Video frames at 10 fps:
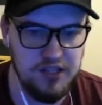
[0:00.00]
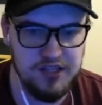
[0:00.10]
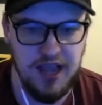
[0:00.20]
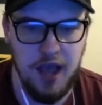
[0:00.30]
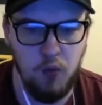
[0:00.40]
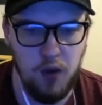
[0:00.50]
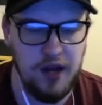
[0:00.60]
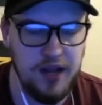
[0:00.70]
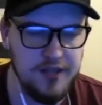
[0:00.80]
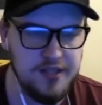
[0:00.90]
to get a win
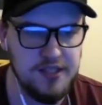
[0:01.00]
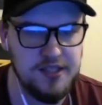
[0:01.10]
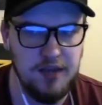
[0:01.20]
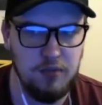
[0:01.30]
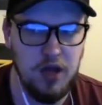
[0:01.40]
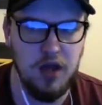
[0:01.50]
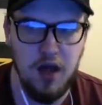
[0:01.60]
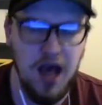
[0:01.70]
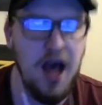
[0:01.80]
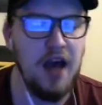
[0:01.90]
against a team that
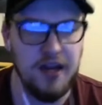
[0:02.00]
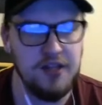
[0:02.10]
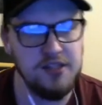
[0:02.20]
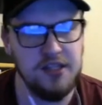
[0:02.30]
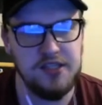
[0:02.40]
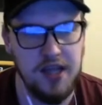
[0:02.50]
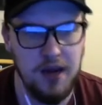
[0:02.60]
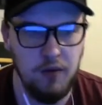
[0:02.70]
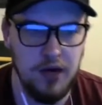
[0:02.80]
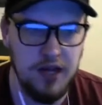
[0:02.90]
aren't easy to get a
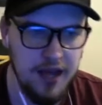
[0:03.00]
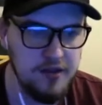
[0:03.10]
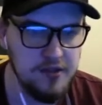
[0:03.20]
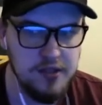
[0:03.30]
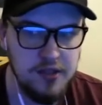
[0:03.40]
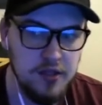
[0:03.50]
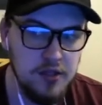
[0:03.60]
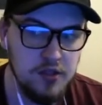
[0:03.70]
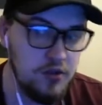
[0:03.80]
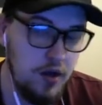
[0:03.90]
win against.
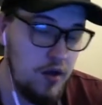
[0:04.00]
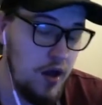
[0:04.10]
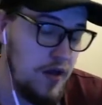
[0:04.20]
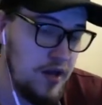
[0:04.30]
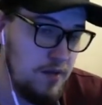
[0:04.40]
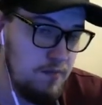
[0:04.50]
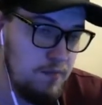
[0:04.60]
And they didn't